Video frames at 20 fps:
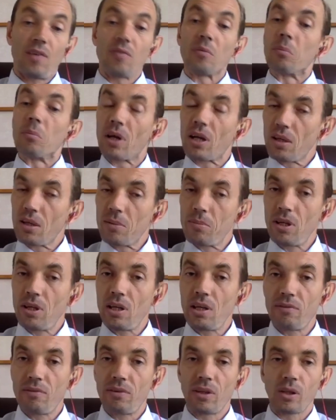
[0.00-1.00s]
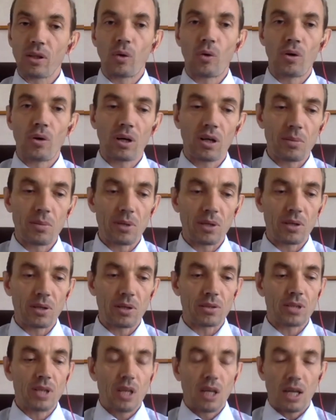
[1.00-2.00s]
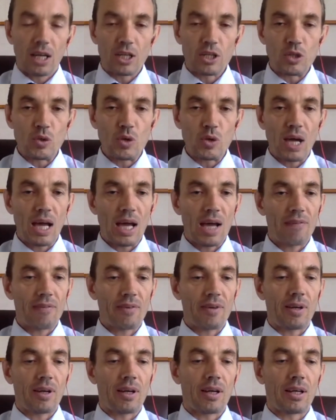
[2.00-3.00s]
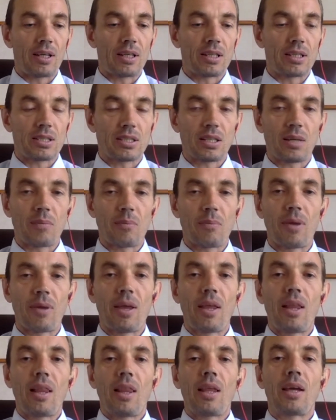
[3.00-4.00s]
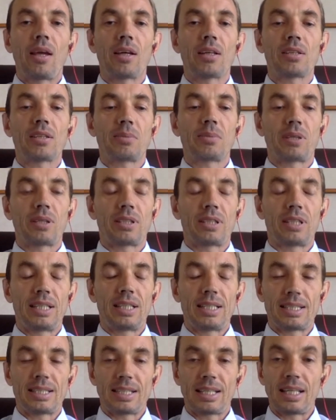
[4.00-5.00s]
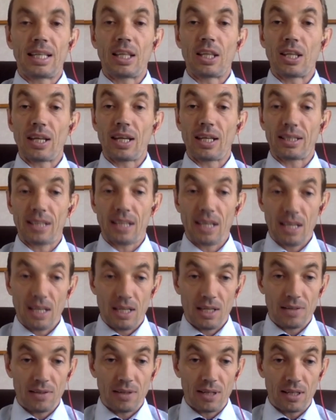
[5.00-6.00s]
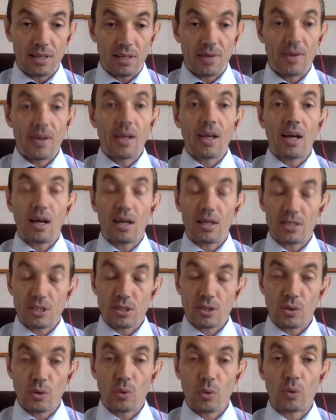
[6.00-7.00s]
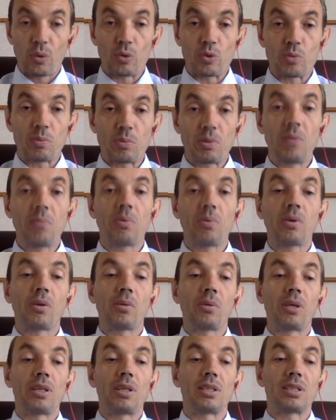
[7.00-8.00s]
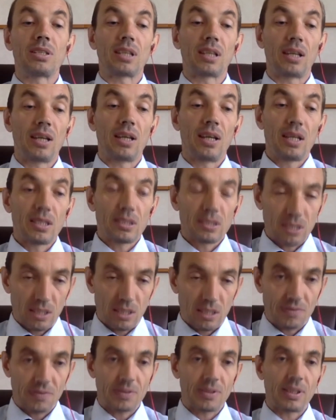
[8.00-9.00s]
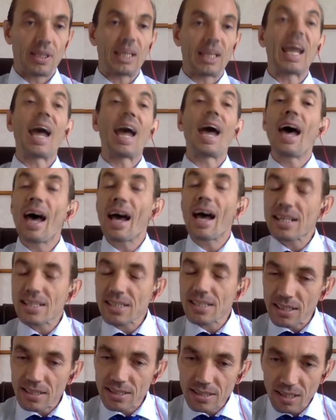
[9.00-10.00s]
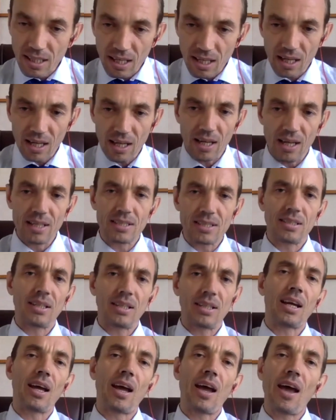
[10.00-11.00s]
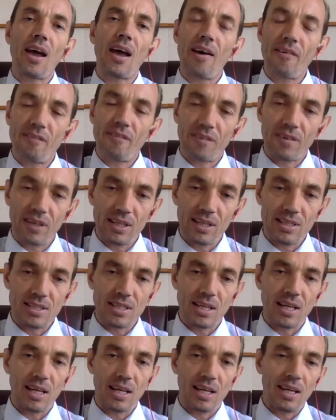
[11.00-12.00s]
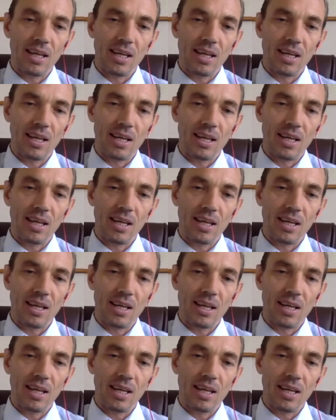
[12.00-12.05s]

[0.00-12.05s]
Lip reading: maybe even longer, because I do have some expertise in that area. I saw those people basically suffering, exercising every day.